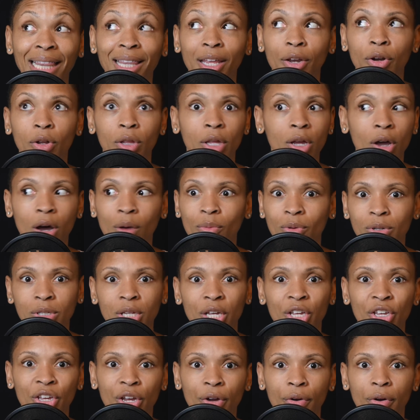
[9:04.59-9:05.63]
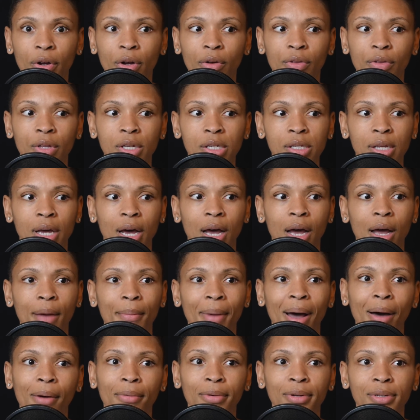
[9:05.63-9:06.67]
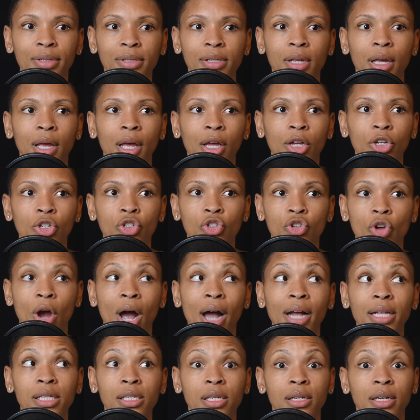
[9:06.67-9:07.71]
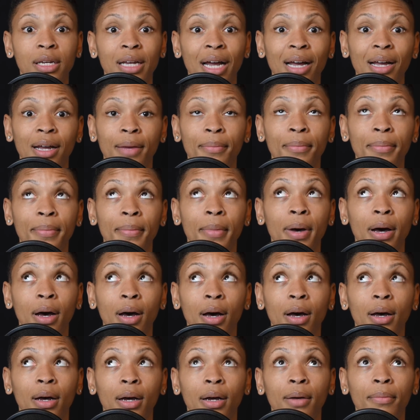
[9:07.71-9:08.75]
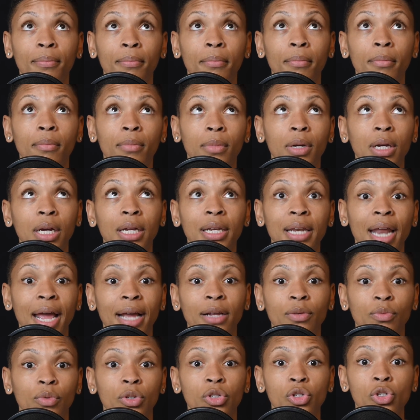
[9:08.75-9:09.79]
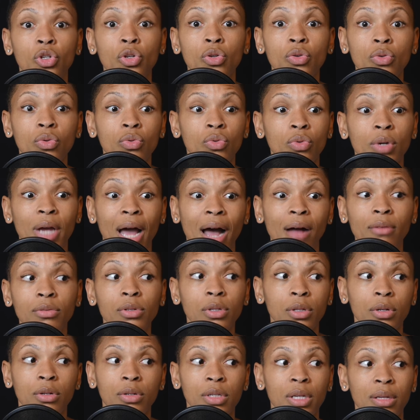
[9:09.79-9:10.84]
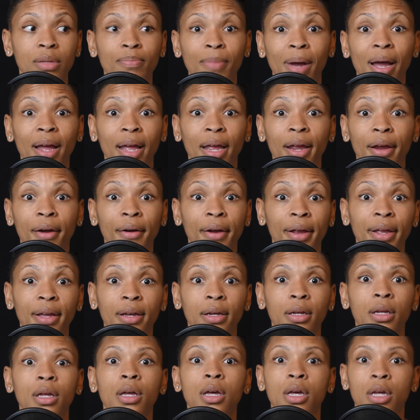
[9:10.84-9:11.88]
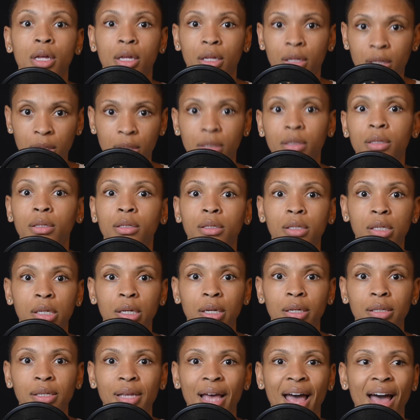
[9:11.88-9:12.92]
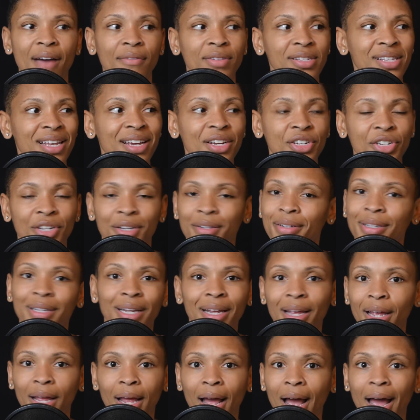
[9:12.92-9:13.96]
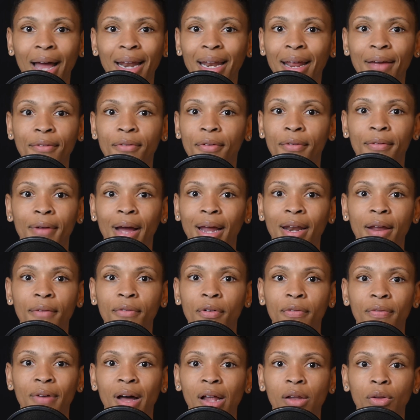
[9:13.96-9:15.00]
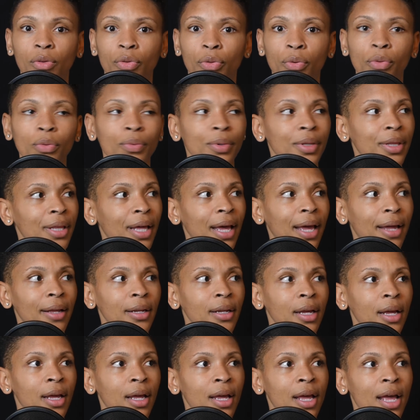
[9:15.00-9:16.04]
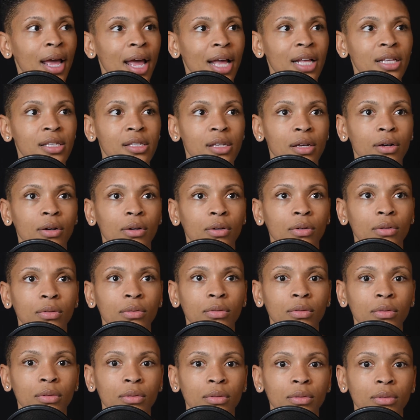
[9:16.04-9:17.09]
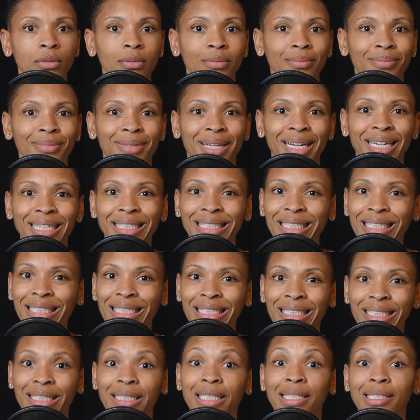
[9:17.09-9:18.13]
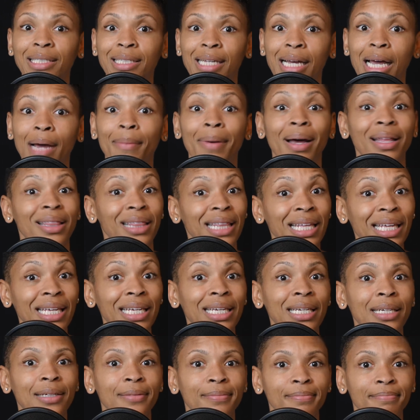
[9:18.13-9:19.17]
literally almost a year ago this time, I was trying to connect with 2 counselors in my area to have a session. I never followed through with that. And so I'm like, this time I think